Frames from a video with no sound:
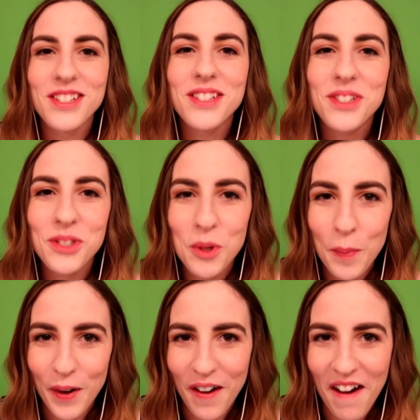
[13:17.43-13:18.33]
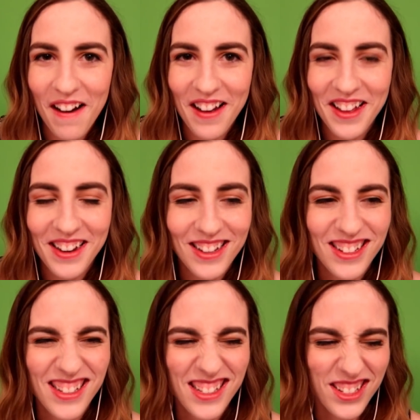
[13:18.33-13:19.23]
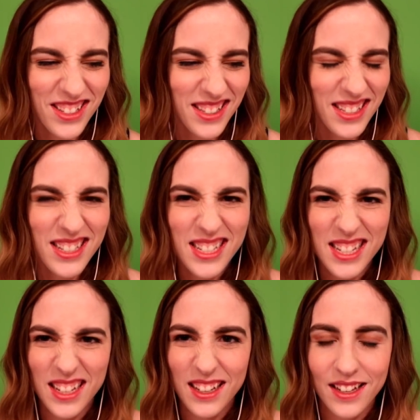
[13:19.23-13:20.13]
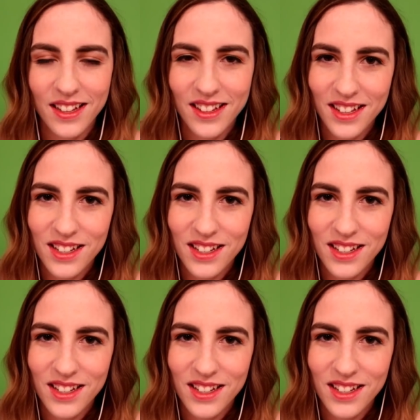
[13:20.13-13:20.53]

super hot, and it's just sticky.